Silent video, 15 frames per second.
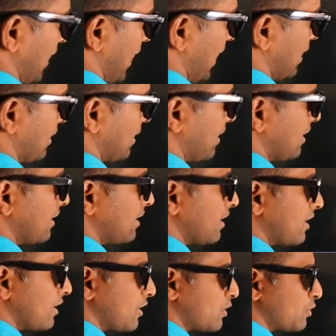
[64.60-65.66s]
And the
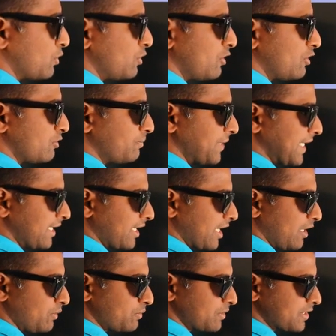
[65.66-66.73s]
rule to bring
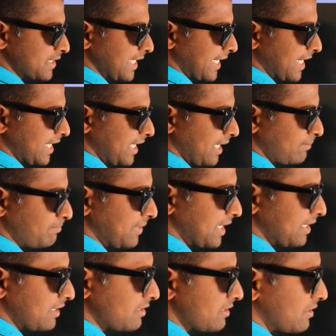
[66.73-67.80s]
down second number
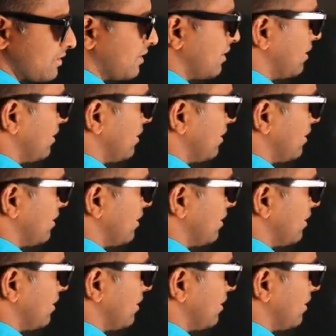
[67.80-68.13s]
is